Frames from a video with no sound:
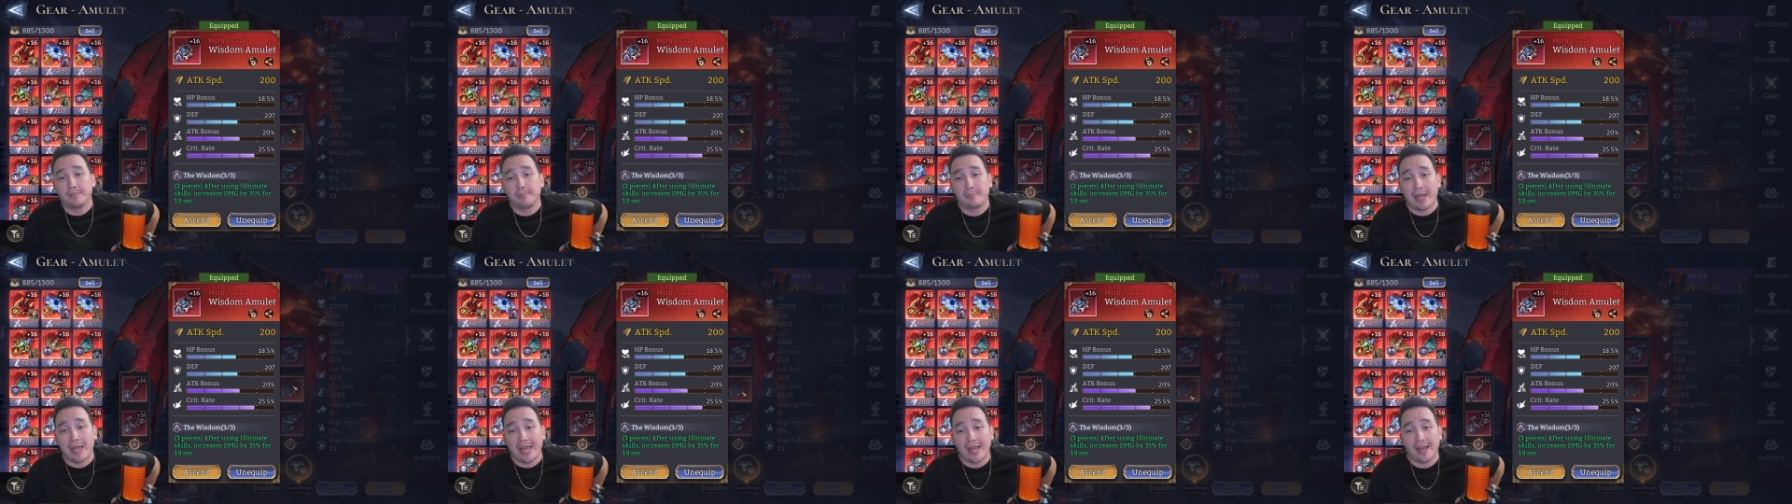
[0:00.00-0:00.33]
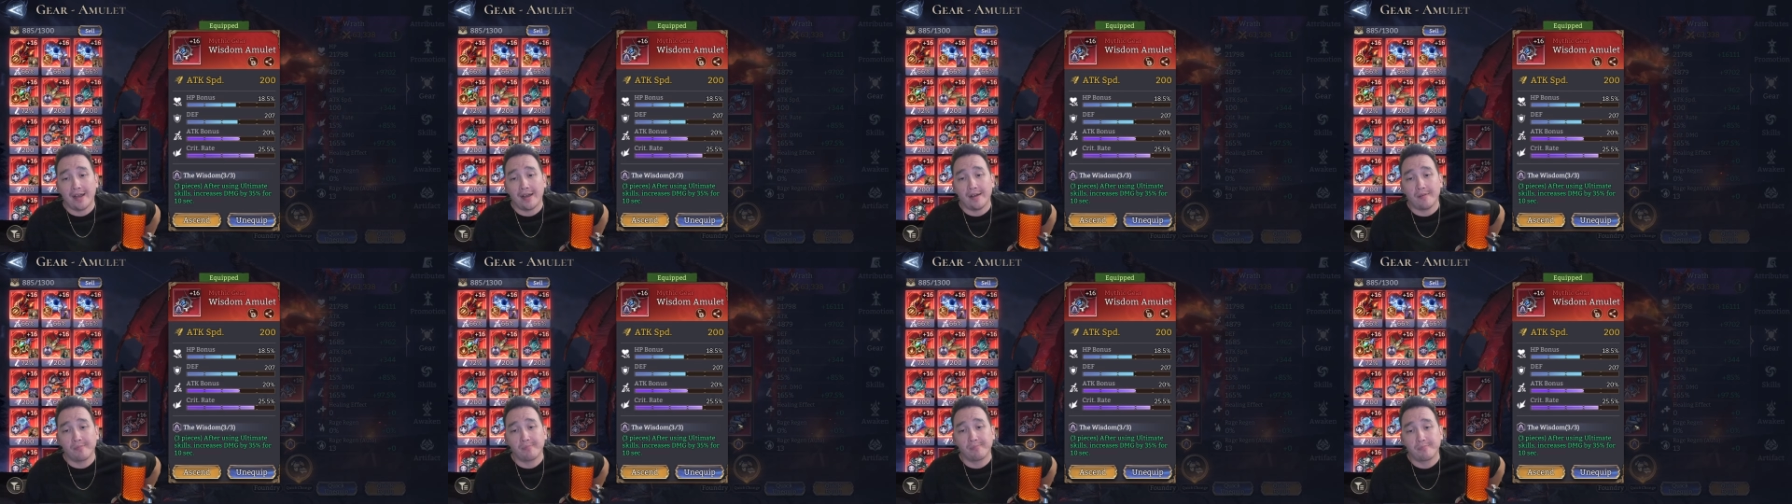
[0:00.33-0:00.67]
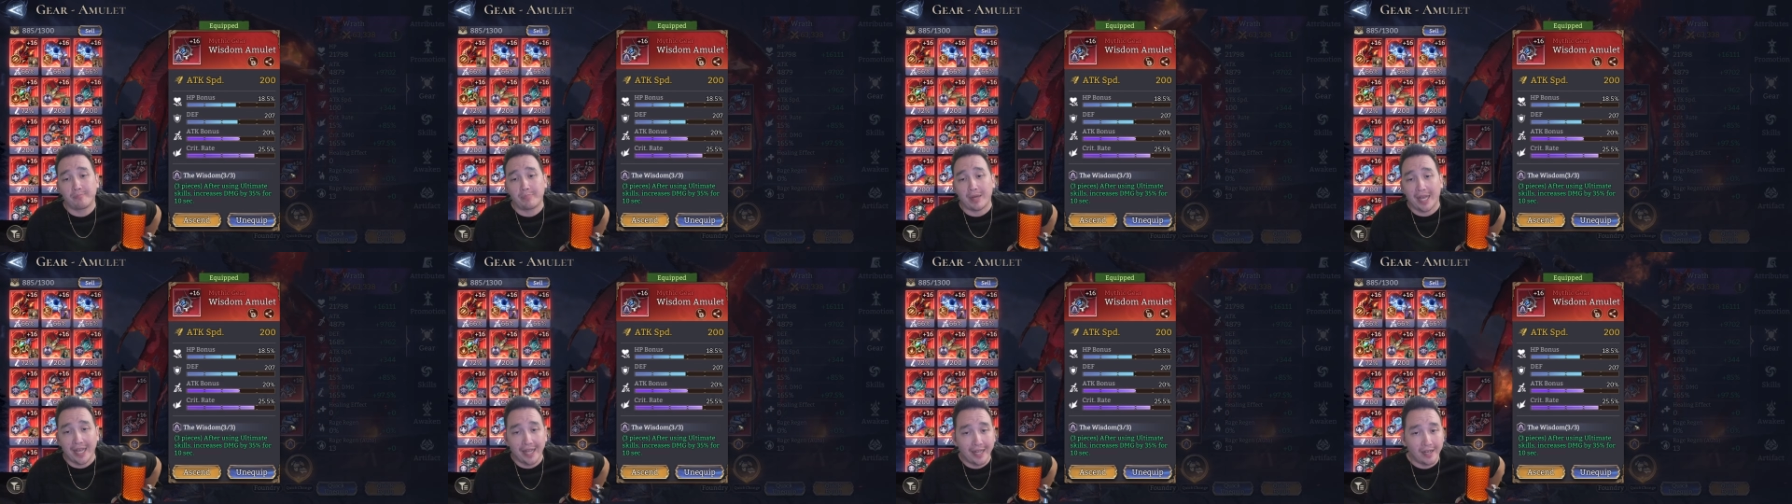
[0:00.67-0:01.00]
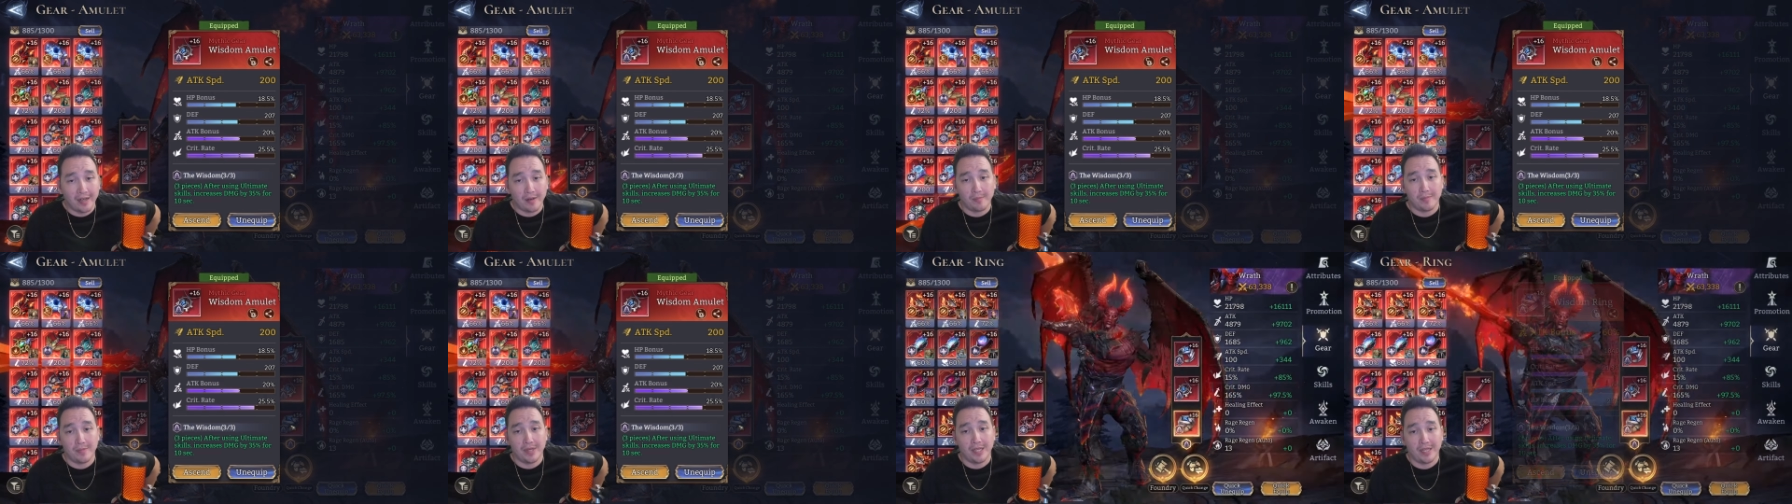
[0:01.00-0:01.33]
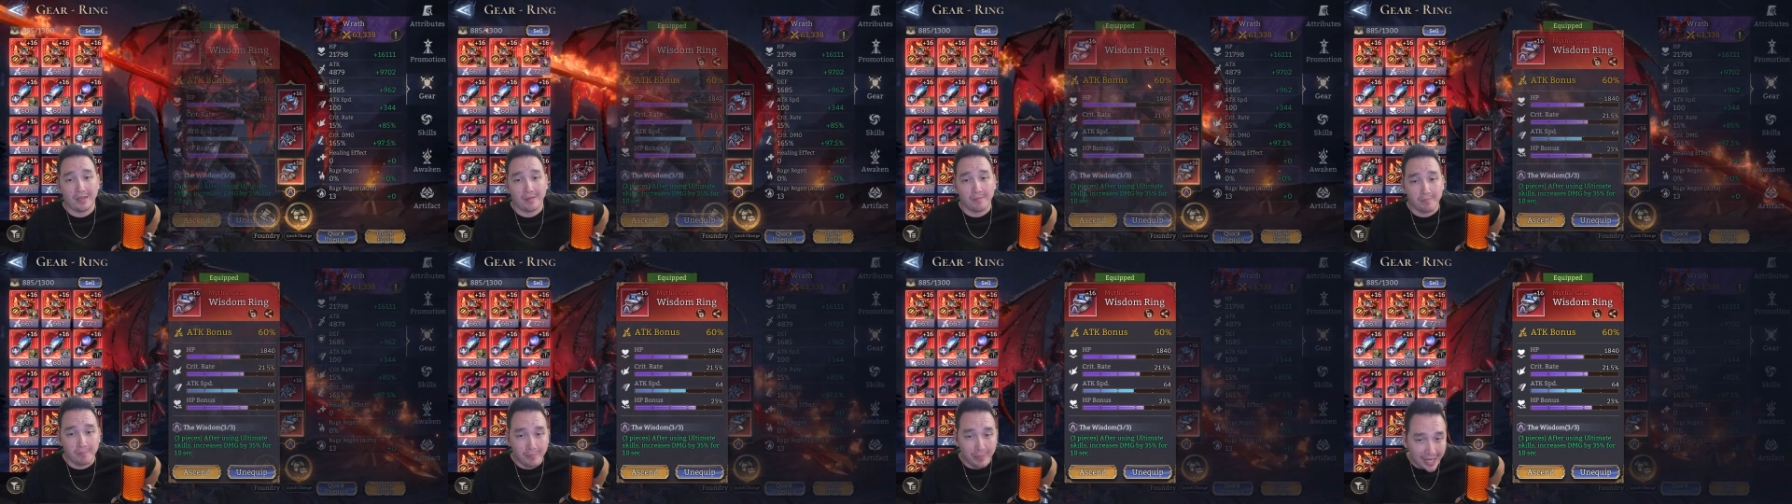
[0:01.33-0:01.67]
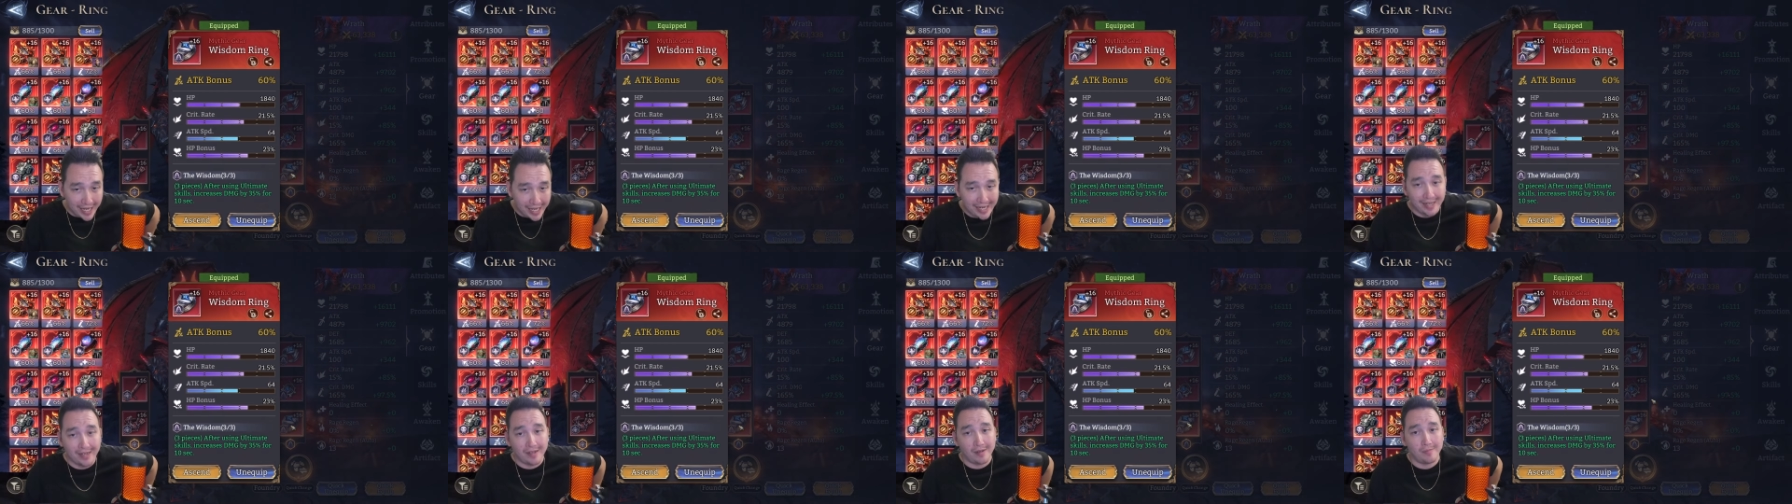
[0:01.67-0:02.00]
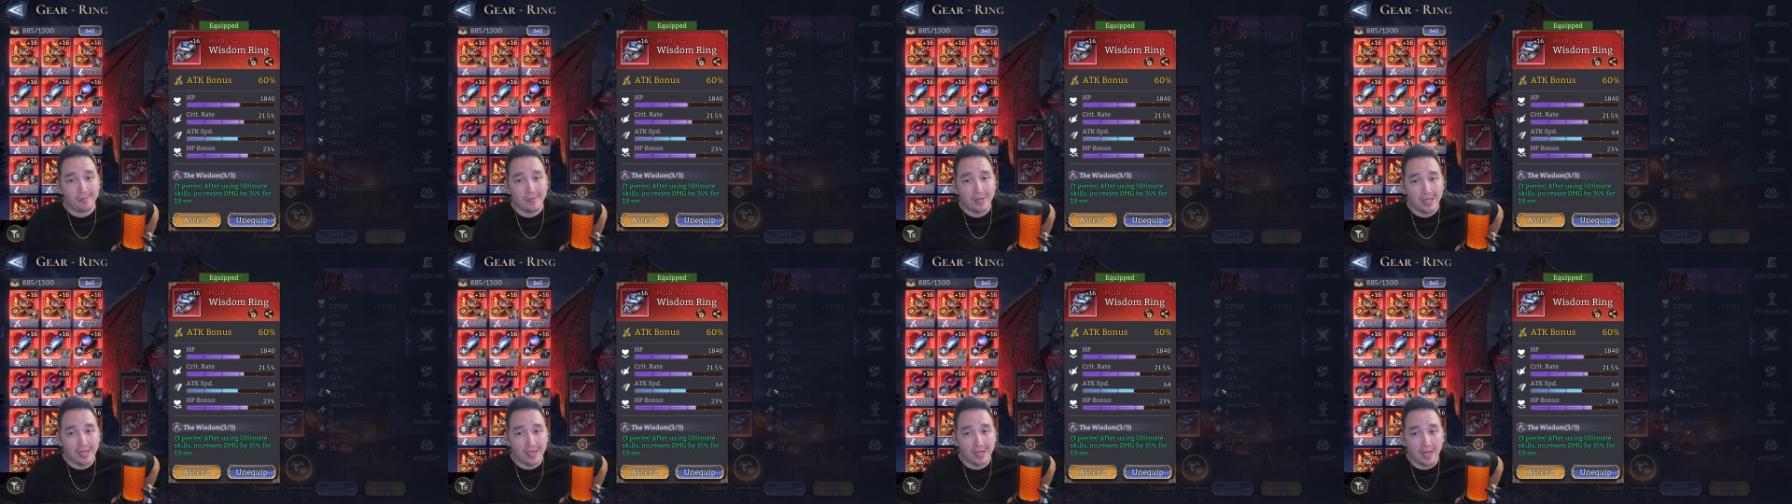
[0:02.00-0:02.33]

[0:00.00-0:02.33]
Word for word: bam, bam, and bam.